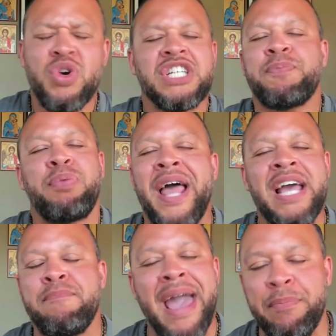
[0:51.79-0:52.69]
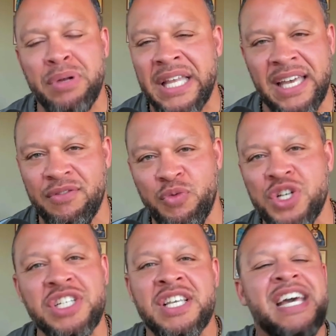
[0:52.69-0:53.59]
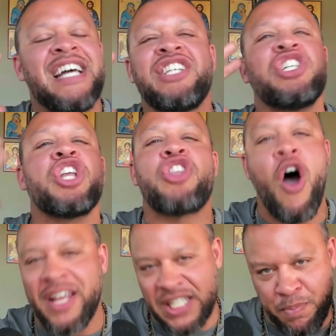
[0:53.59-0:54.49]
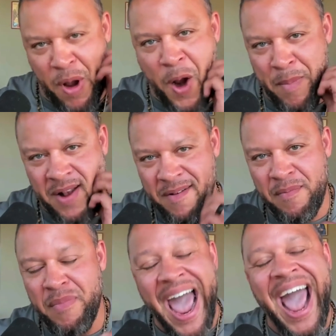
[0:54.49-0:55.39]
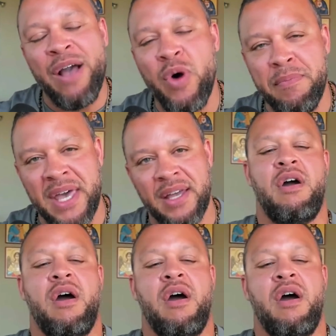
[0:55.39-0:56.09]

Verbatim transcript: We're just playing make believe. We're just, it's just a thought experiment hang with me.